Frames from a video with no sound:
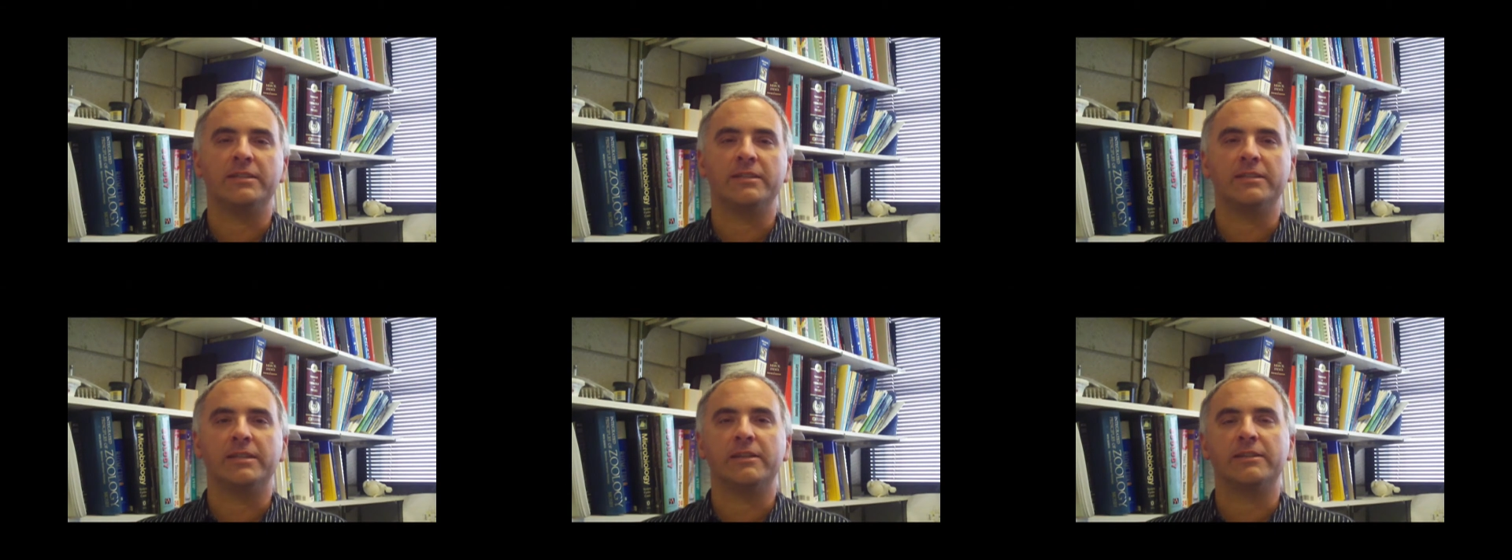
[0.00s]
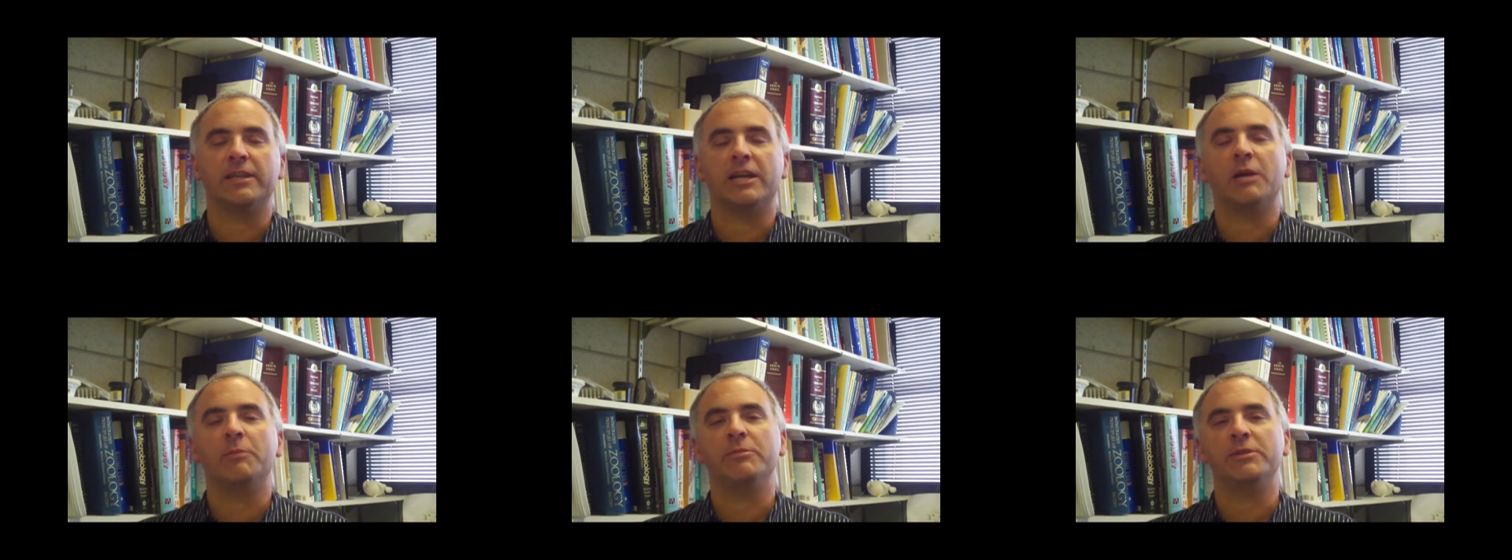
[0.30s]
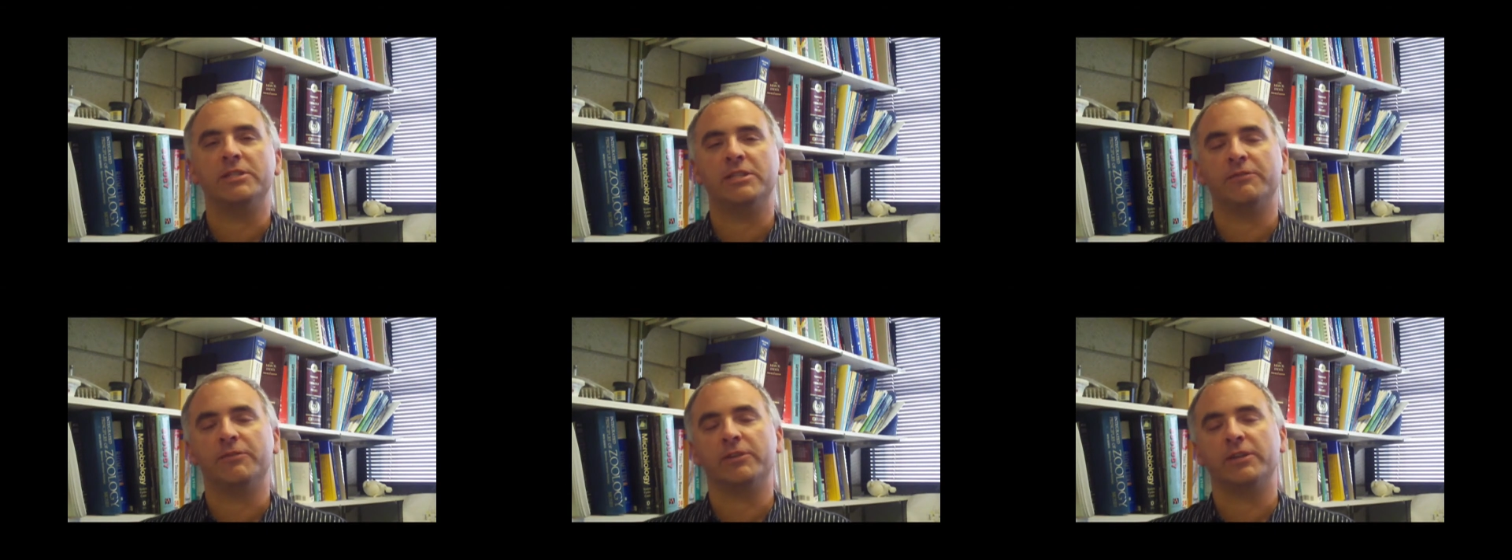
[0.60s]
things out to help
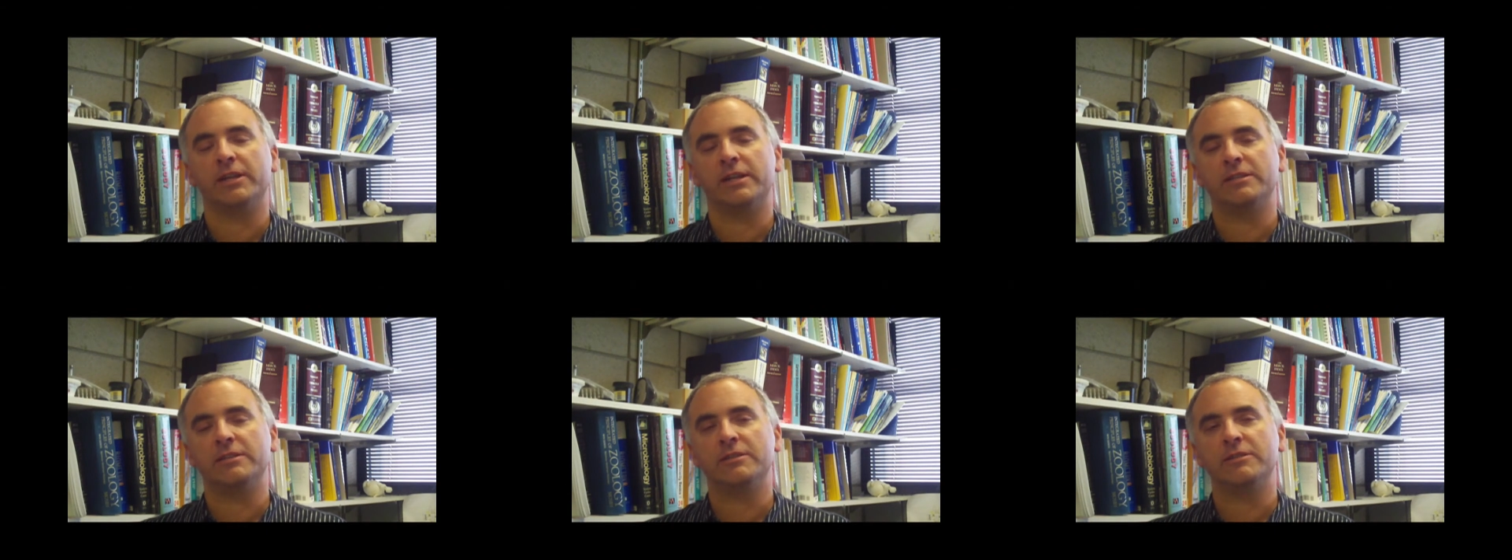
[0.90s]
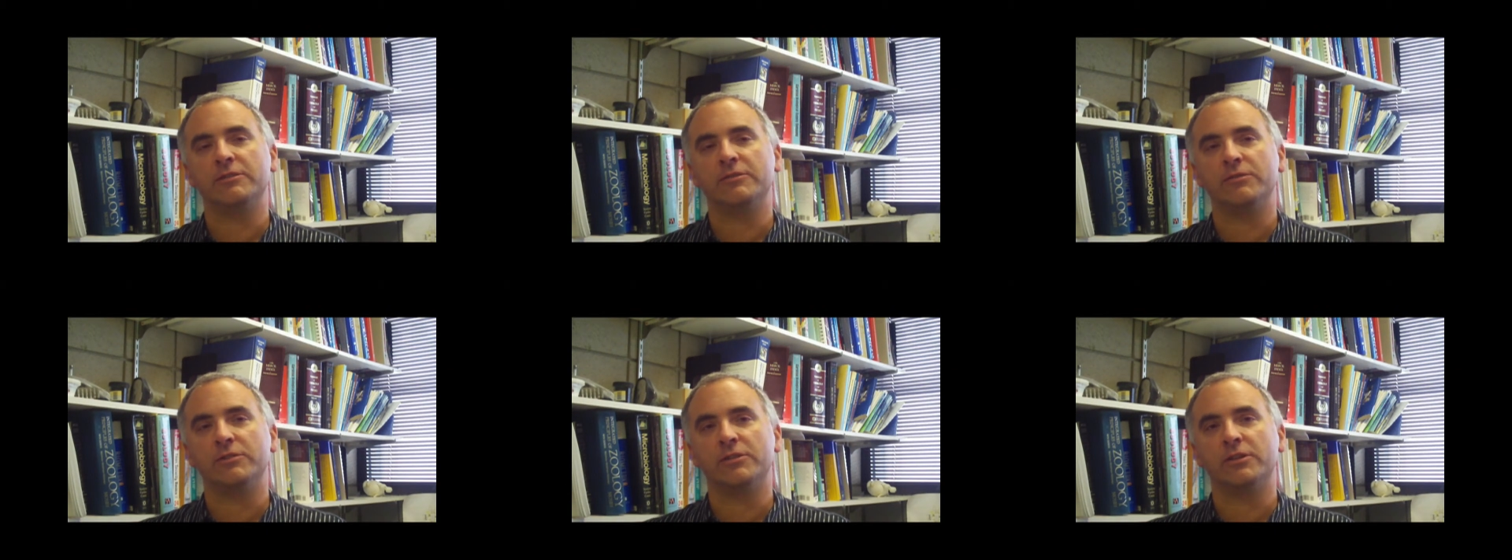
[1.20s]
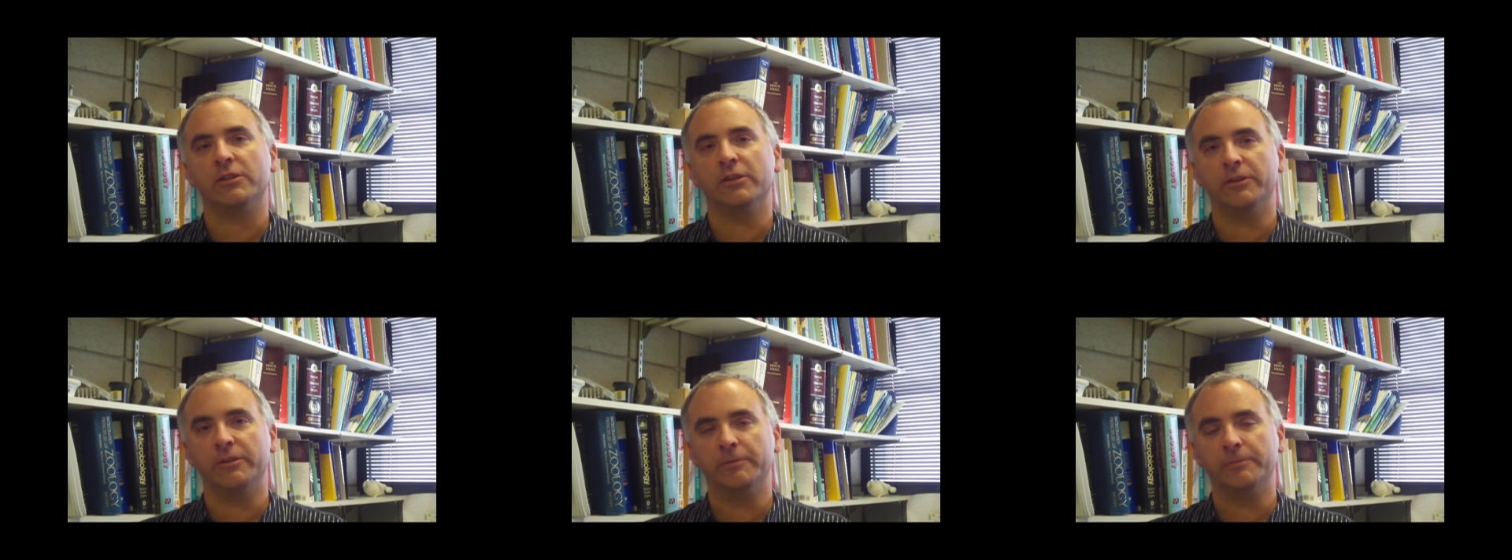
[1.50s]
these different kinds of students
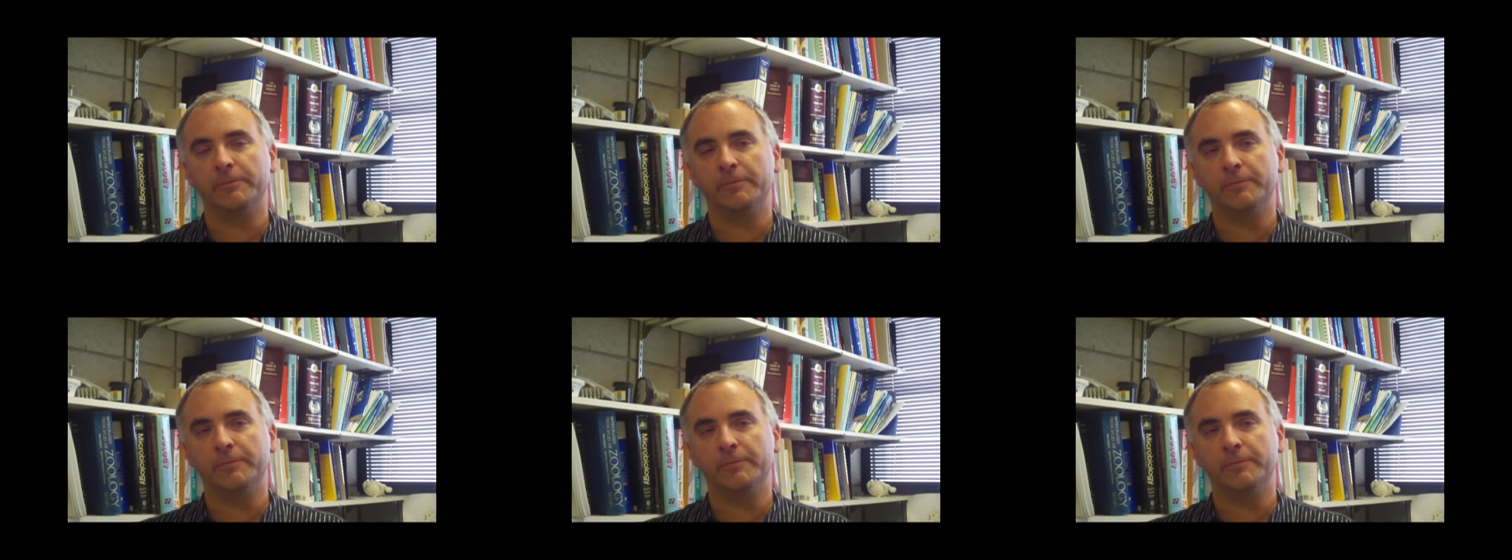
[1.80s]
to learn.